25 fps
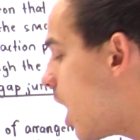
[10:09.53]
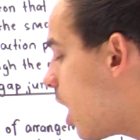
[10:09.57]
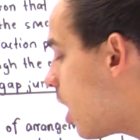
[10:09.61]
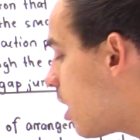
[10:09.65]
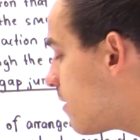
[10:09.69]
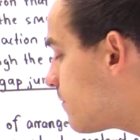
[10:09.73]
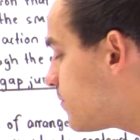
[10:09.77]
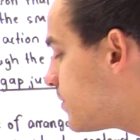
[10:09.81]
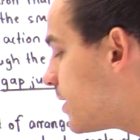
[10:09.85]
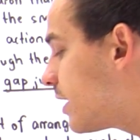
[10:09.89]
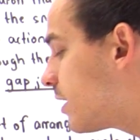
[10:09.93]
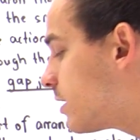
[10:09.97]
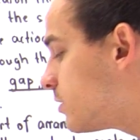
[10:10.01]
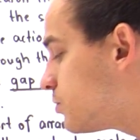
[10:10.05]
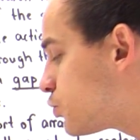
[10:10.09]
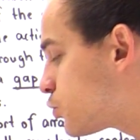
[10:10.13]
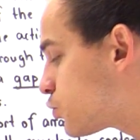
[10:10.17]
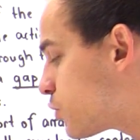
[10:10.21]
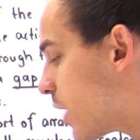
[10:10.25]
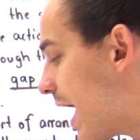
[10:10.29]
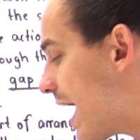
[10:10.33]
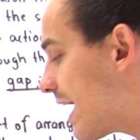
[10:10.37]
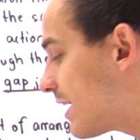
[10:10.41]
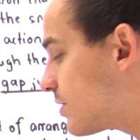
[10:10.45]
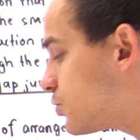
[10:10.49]
of the
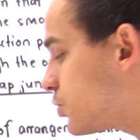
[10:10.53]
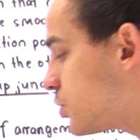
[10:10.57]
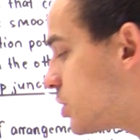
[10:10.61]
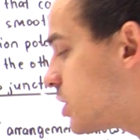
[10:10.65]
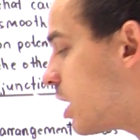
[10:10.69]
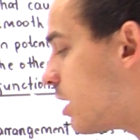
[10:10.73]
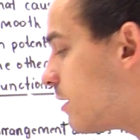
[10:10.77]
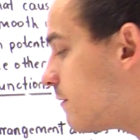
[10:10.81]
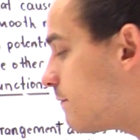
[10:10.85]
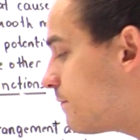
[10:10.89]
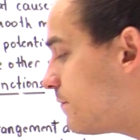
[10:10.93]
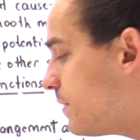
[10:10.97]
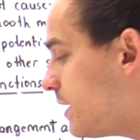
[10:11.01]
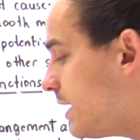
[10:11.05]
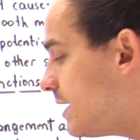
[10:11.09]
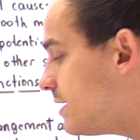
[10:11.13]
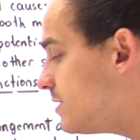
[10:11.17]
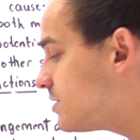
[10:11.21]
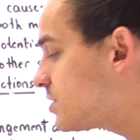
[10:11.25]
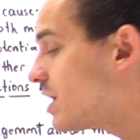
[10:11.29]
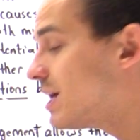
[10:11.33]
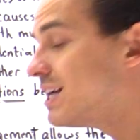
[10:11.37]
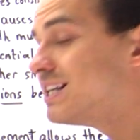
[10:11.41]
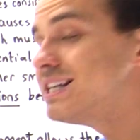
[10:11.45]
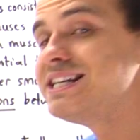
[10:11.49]
contraction of
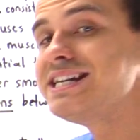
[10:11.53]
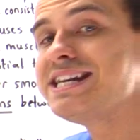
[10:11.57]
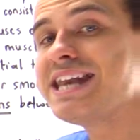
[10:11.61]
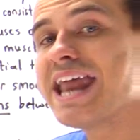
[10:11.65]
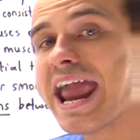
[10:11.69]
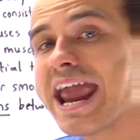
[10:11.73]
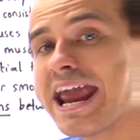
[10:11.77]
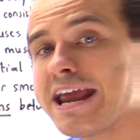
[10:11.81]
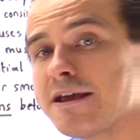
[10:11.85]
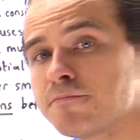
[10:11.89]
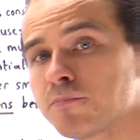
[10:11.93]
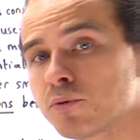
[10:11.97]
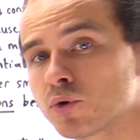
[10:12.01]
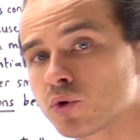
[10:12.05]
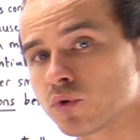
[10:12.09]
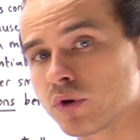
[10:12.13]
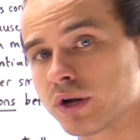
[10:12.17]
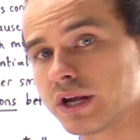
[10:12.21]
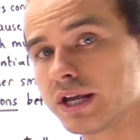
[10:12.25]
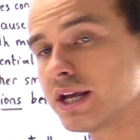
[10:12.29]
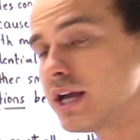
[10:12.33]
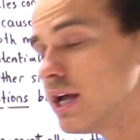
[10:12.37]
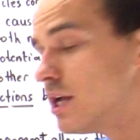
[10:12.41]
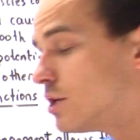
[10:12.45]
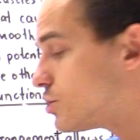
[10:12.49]
these
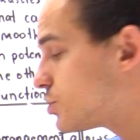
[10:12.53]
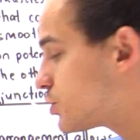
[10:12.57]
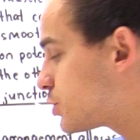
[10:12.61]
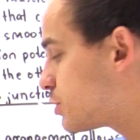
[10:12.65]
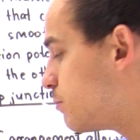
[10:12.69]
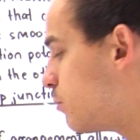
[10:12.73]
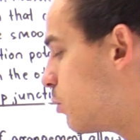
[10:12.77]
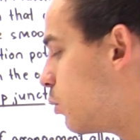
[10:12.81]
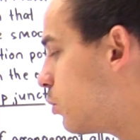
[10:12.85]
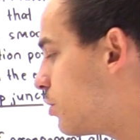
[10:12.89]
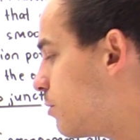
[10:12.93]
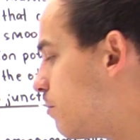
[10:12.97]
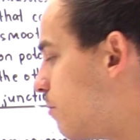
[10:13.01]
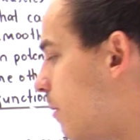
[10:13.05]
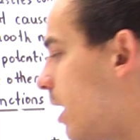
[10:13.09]
neighboring smooth